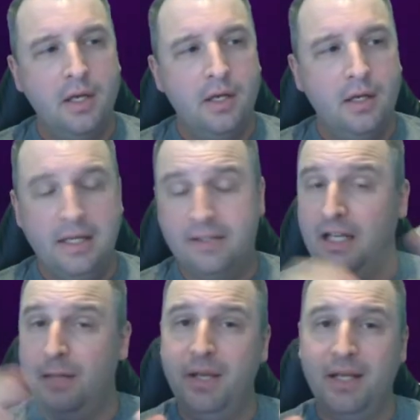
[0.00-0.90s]
It's
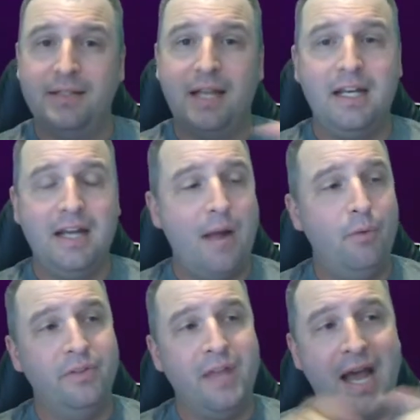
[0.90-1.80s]
going to be exciting. I
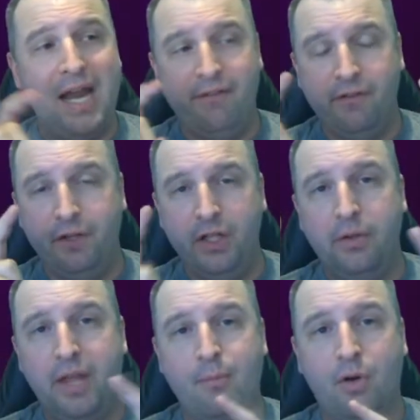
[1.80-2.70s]
will not have a video
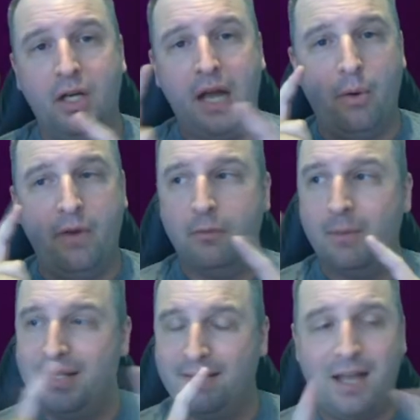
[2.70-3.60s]
that morning. However,
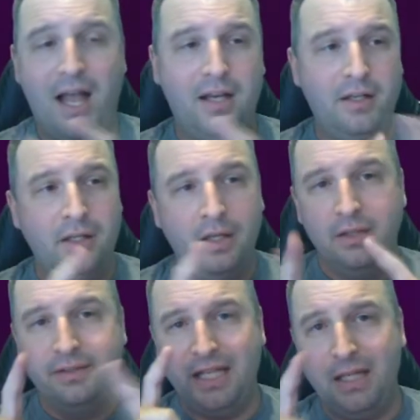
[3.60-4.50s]
my son,
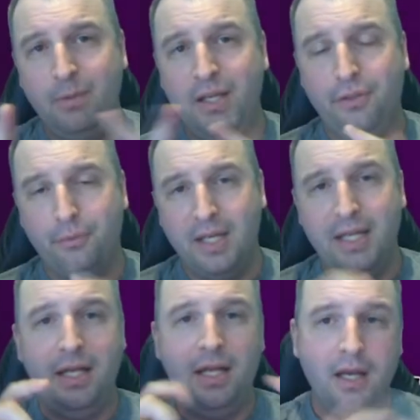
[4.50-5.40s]

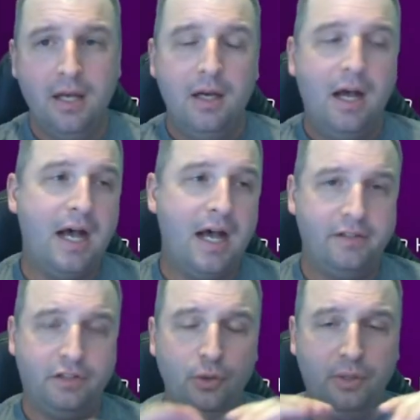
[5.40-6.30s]
TB3
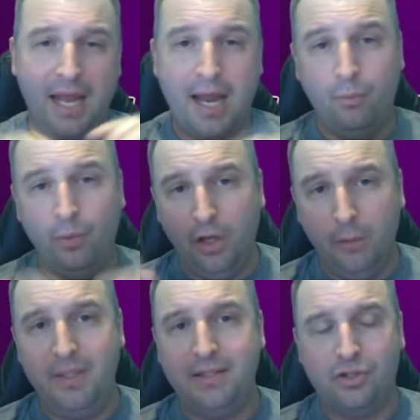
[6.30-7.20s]
2K, will
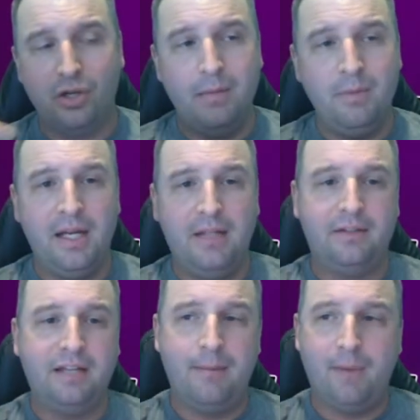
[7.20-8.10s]
be streaming at the
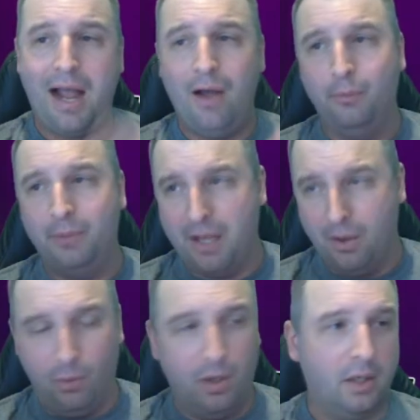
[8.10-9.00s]
time. I will be at
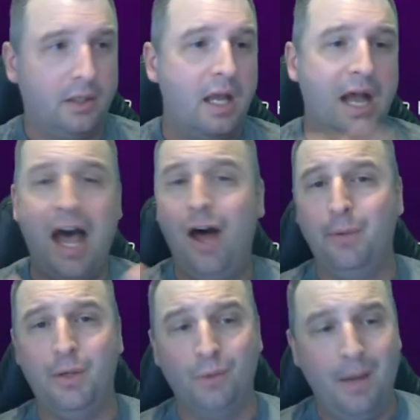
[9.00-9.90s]
work. I'll
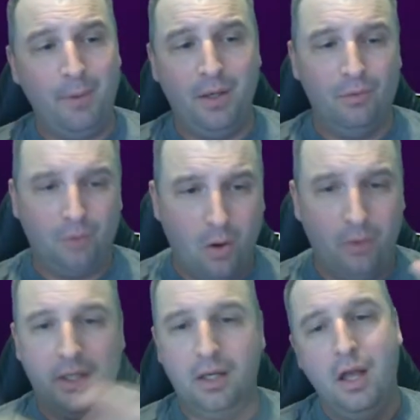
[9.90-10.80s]
be ripping and
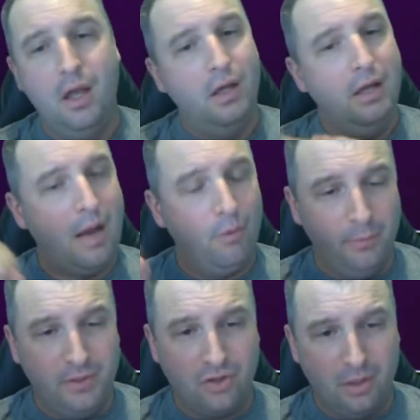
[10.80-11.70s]
rolling. I will
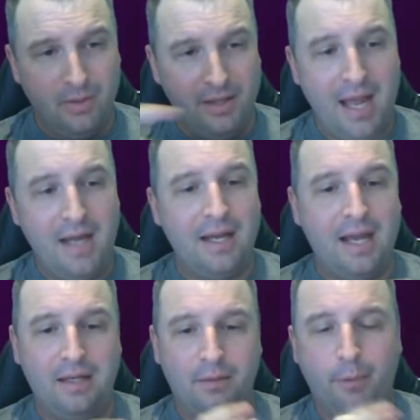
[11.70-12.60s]
be streaming that night.